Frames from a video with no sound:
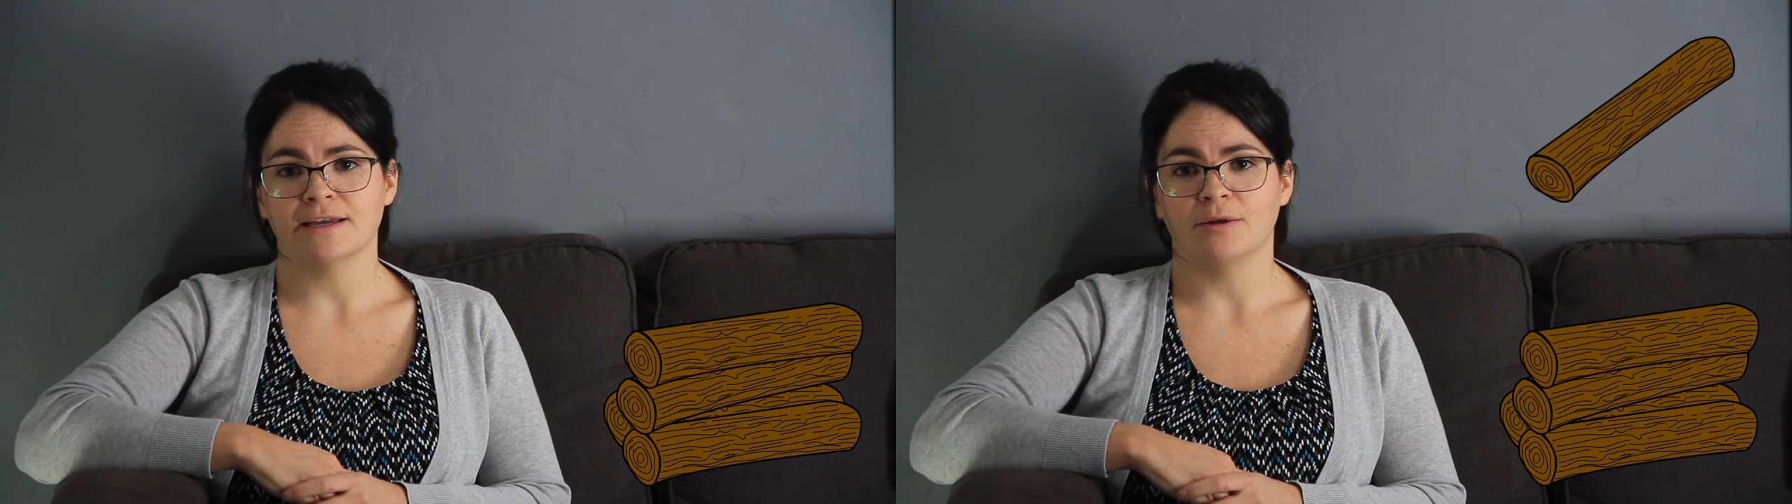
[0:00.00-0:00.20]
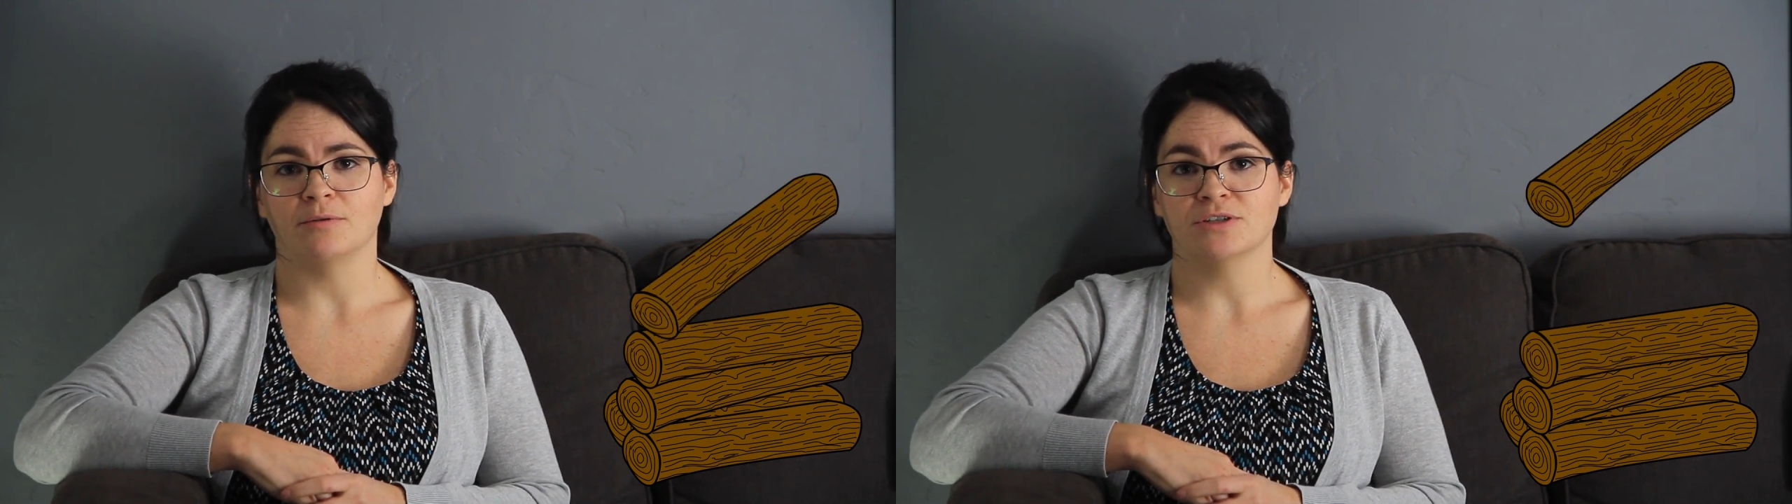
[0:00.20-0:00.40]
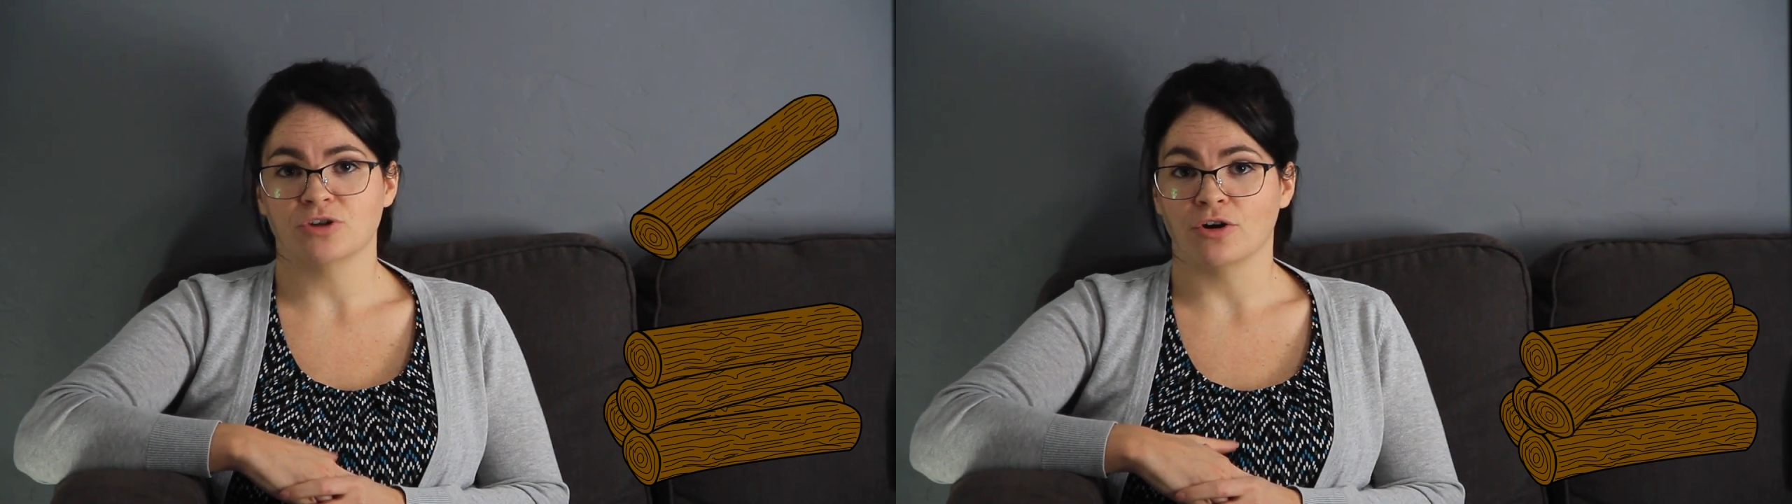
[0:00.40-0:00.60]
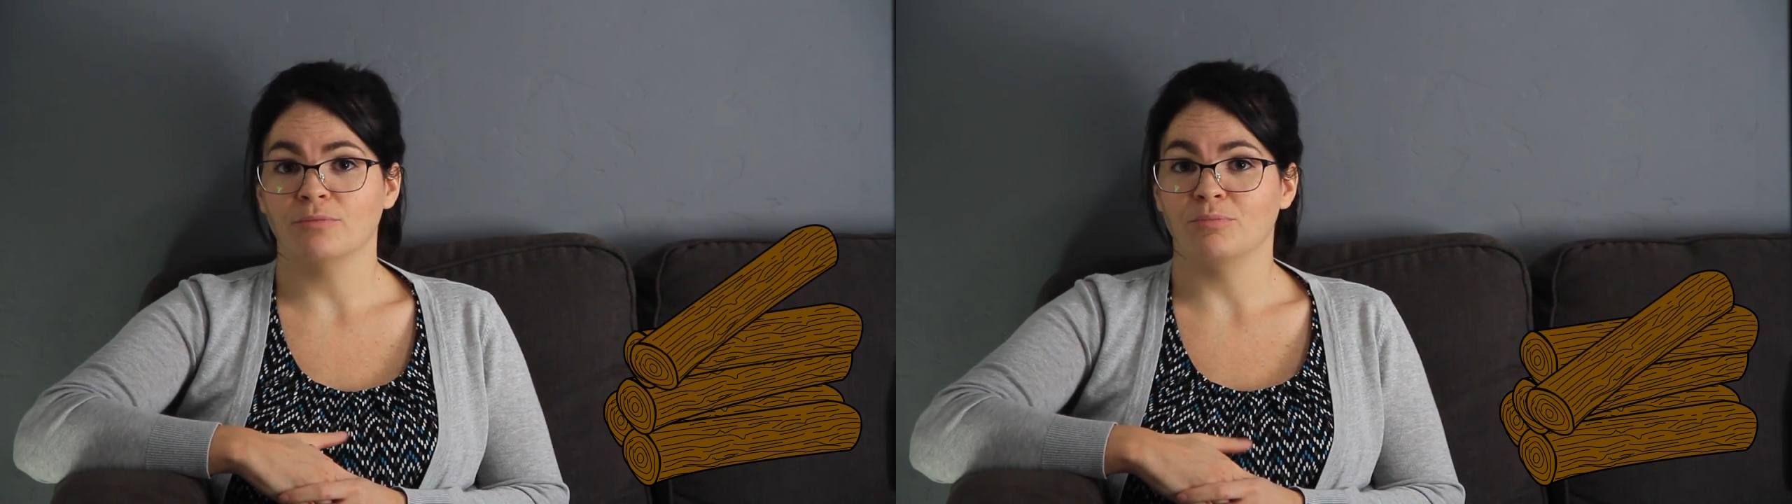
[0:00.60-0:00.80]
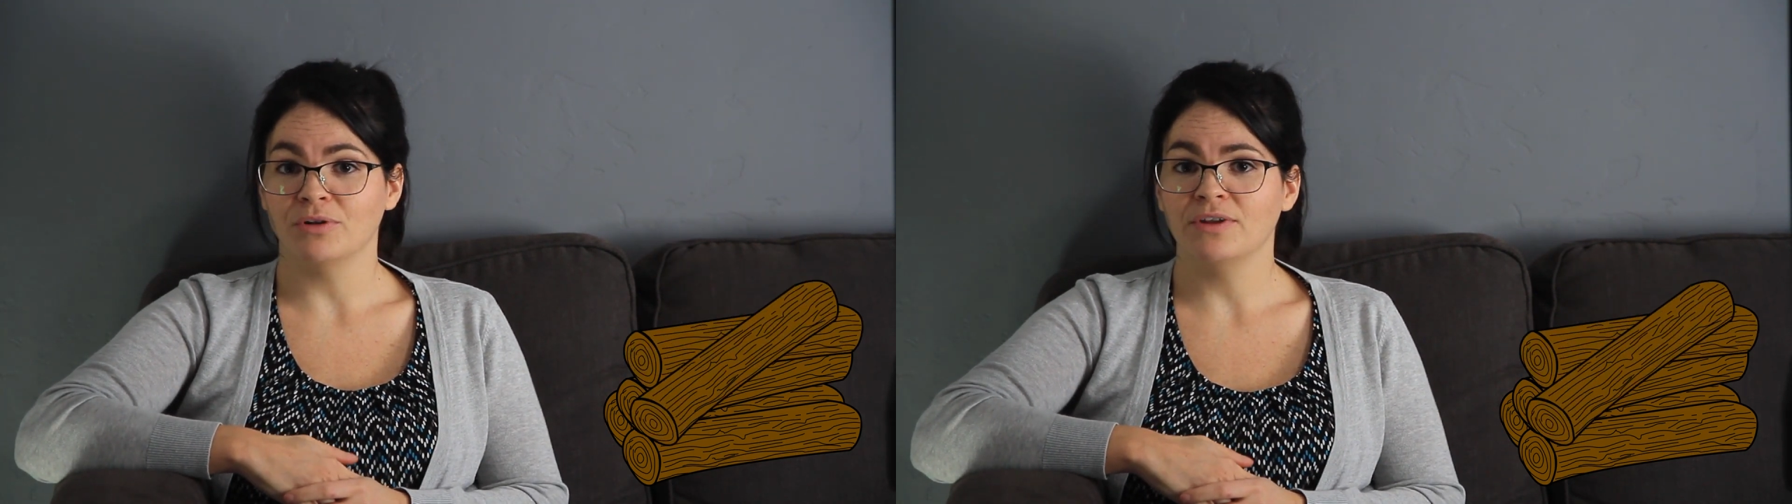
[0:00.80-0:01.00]
in and
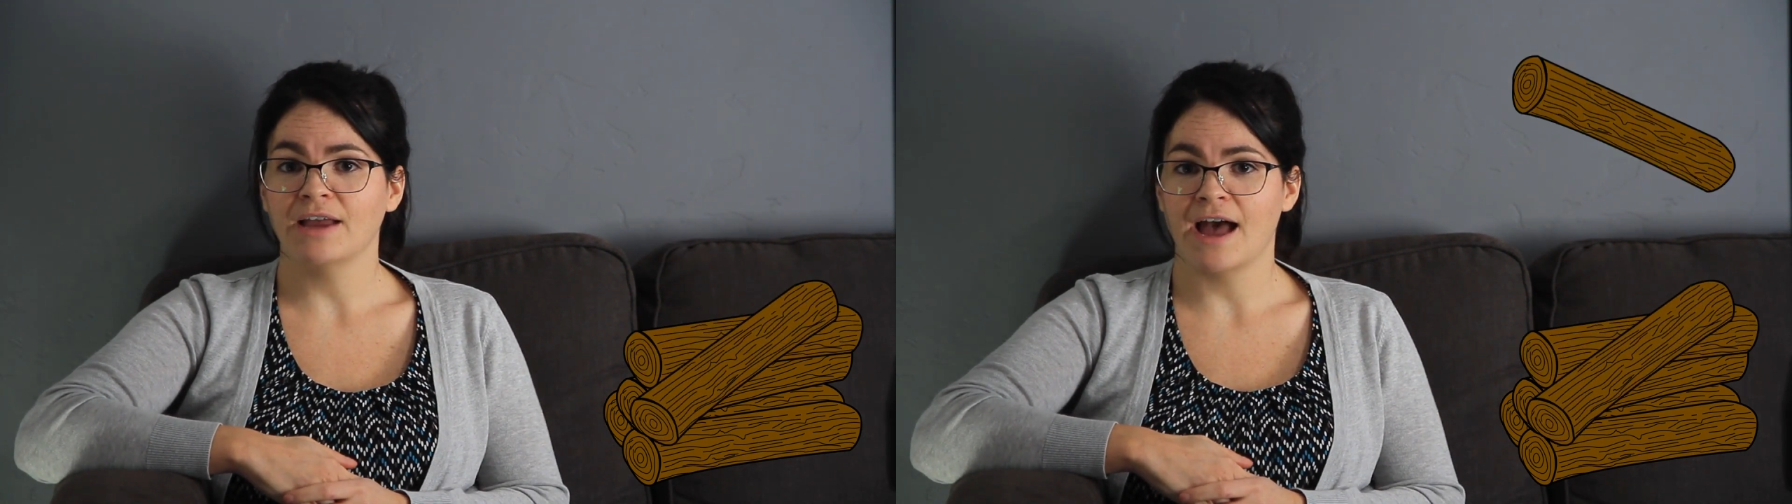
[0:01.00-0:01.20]
started building a